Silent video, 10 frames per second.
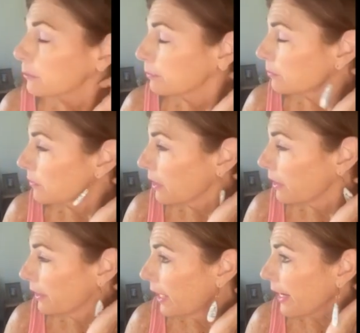I think
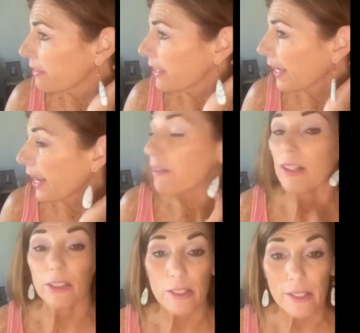Ava looks a lot
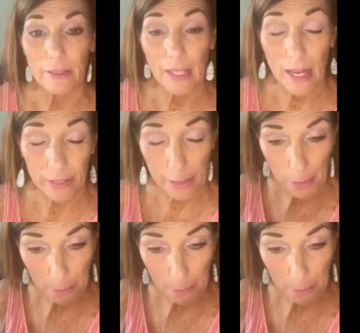like my brother,